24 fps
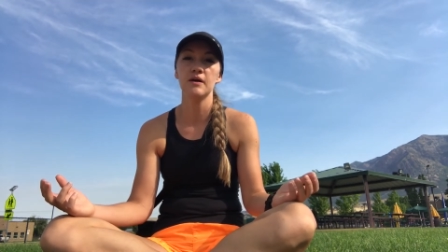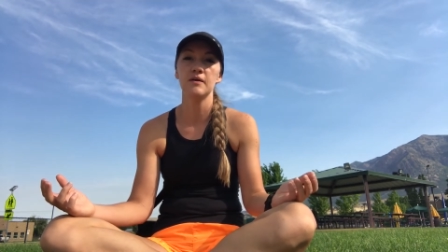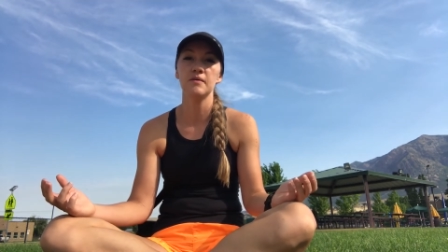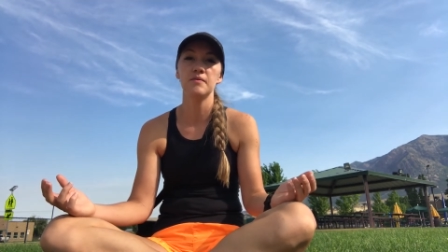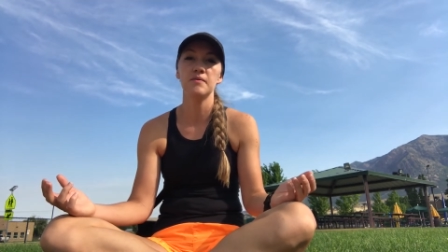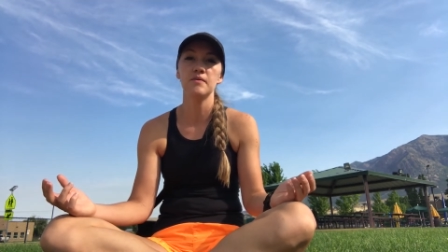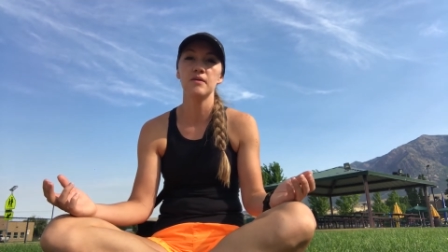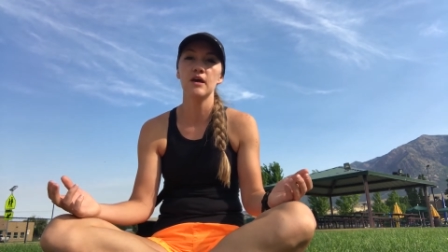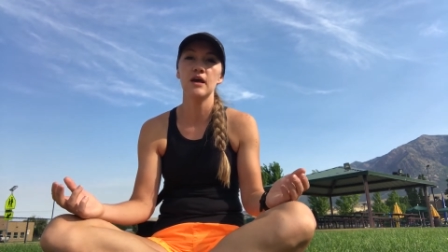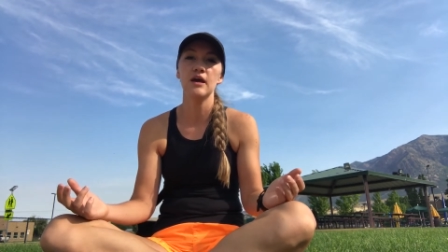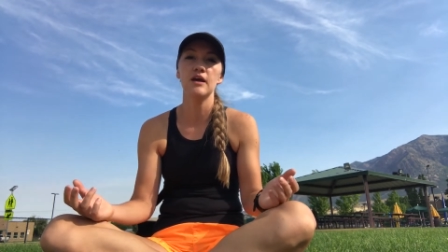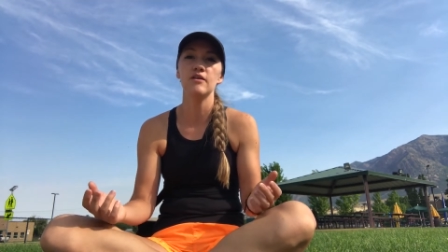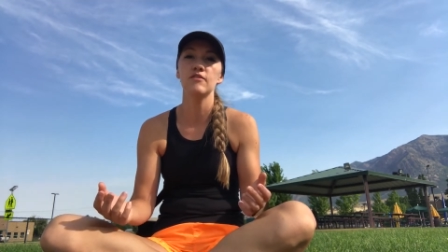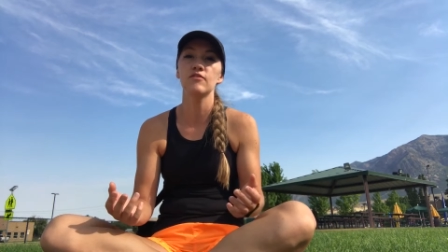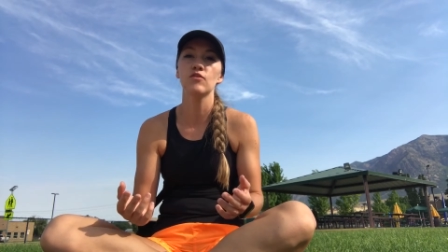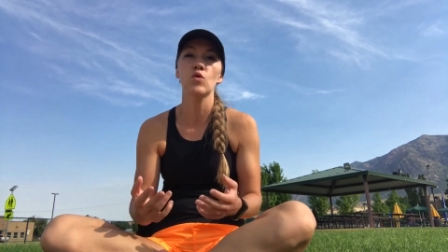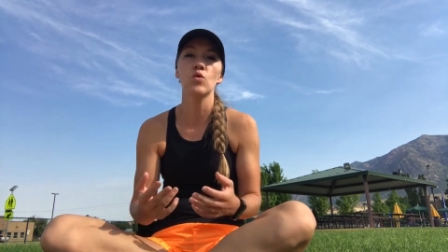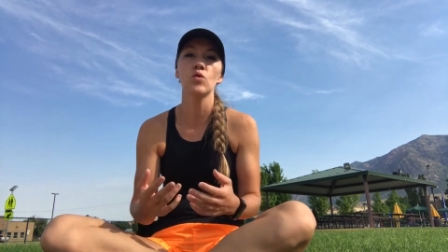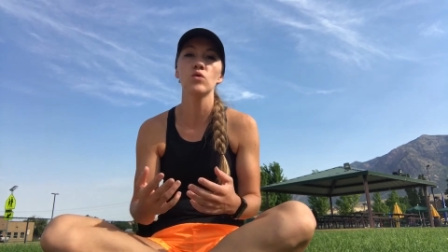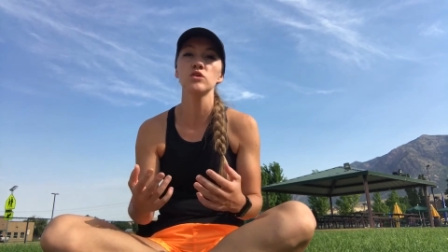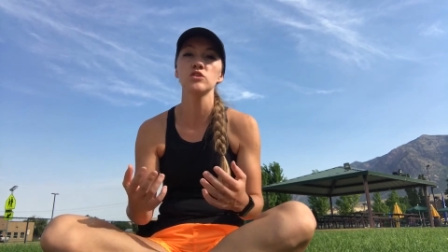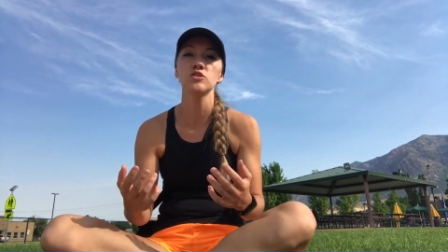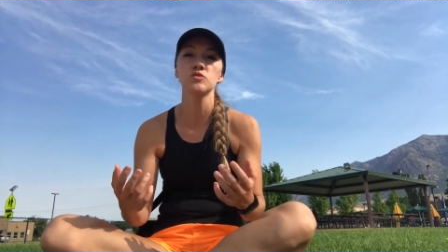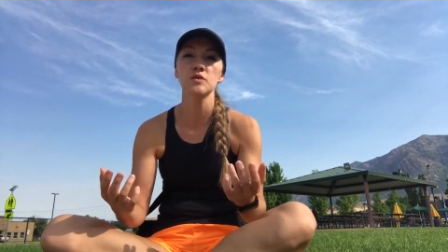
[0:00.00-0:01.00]
And, and of
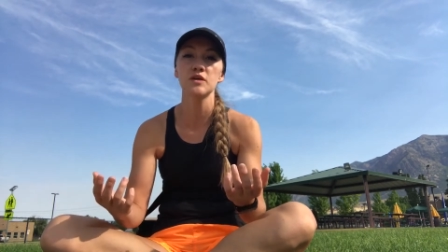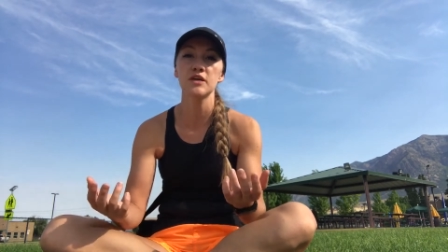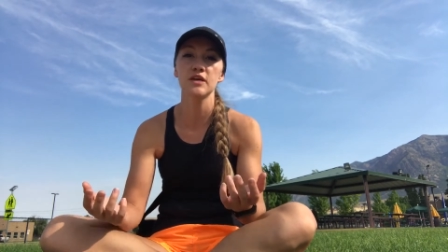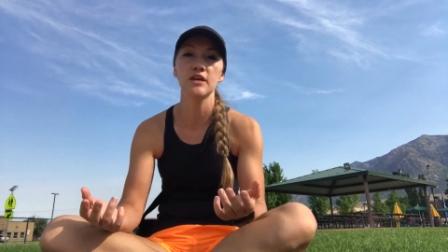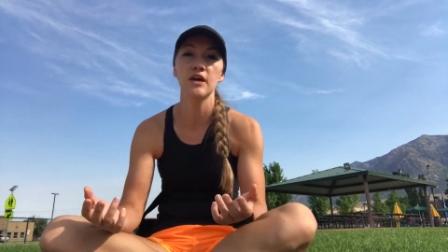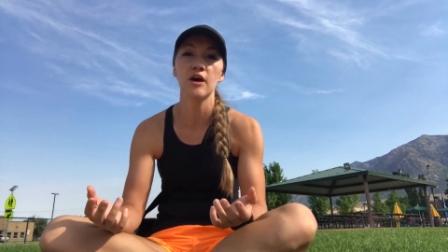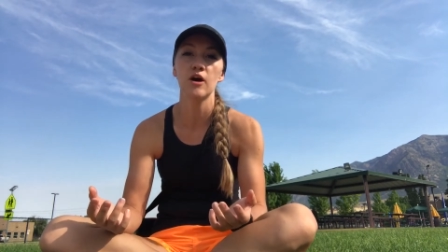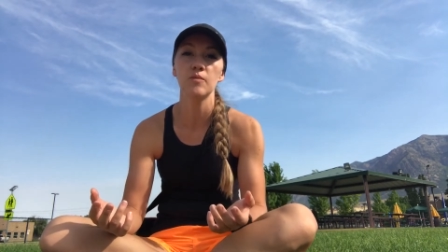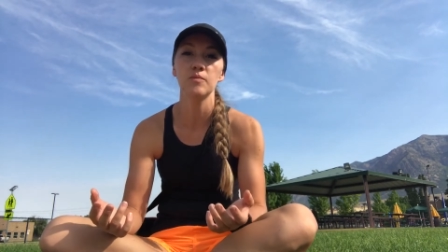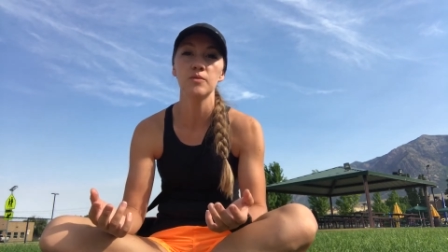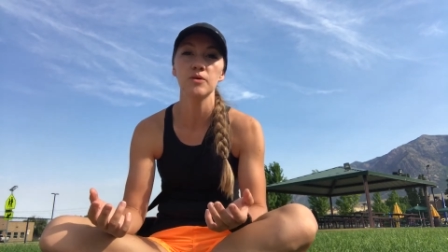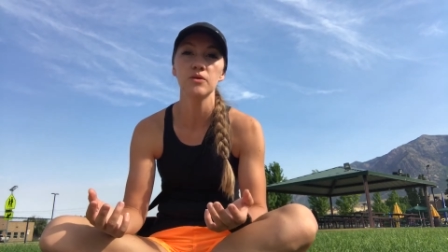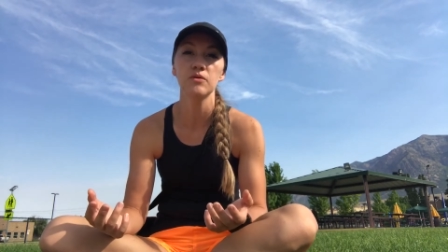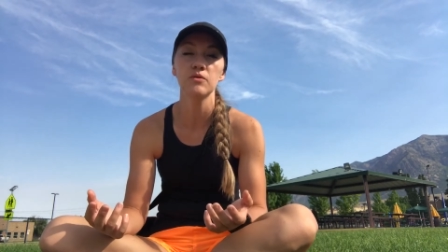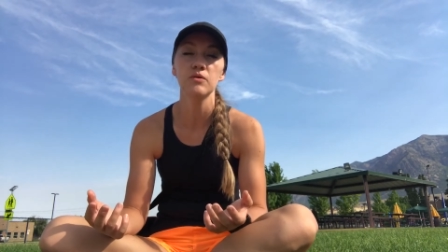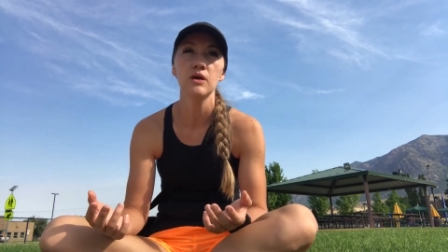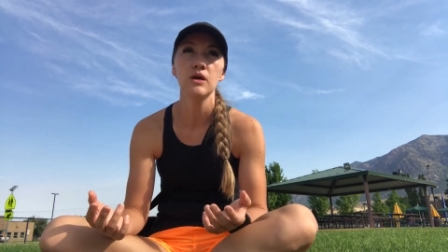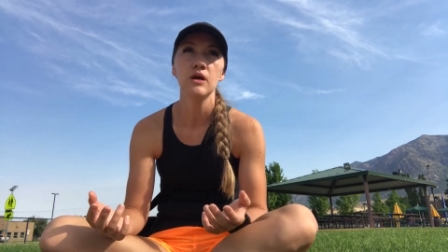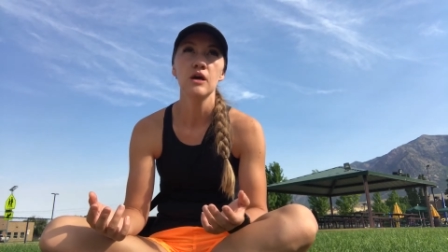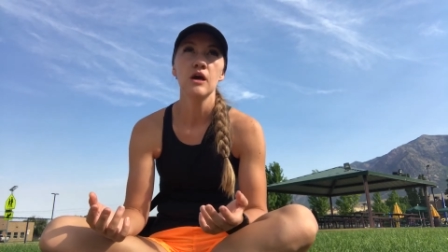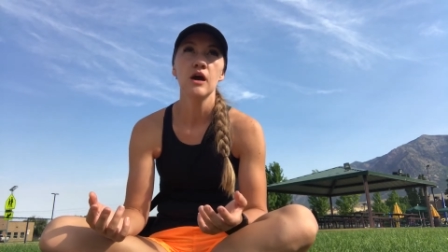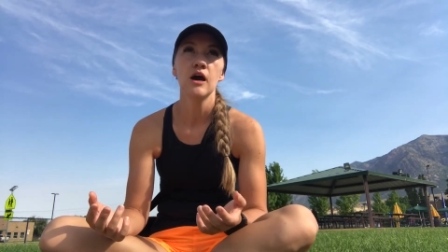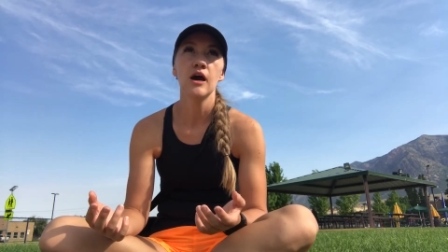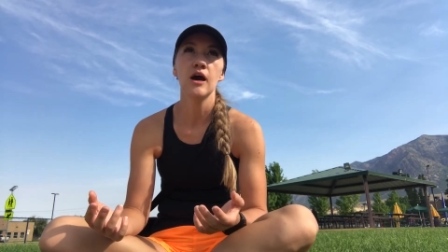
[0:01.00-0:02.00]
course we can help you,
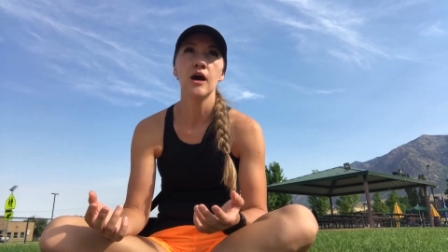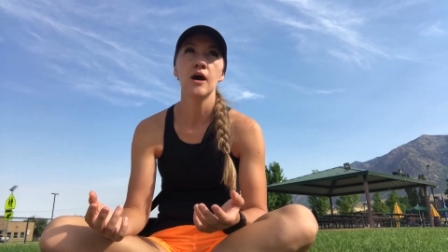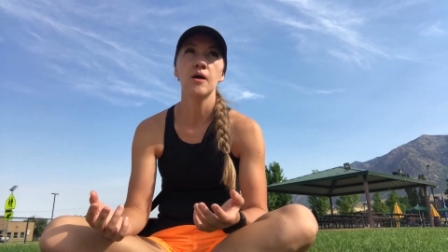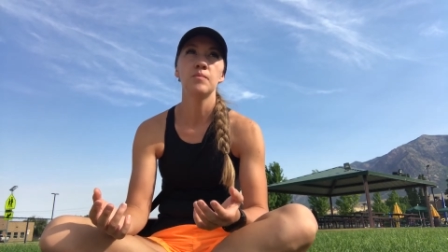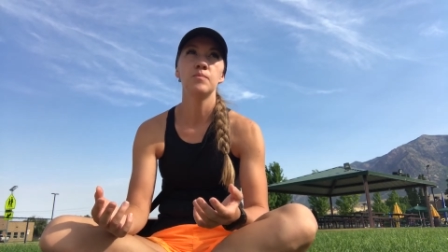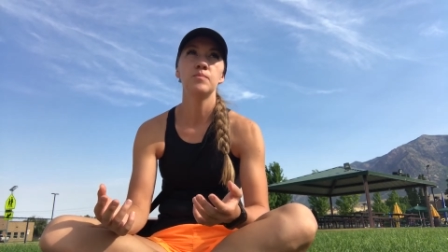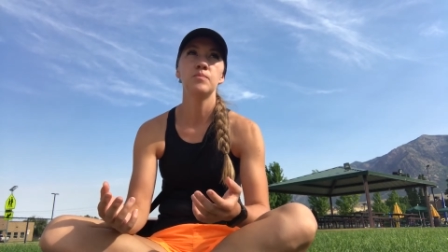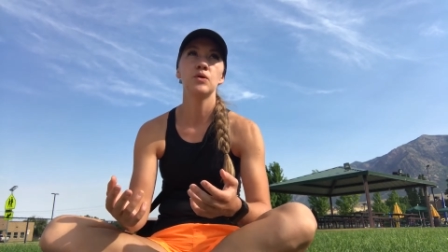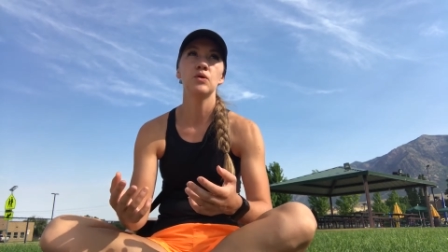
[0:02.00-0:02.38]
uh,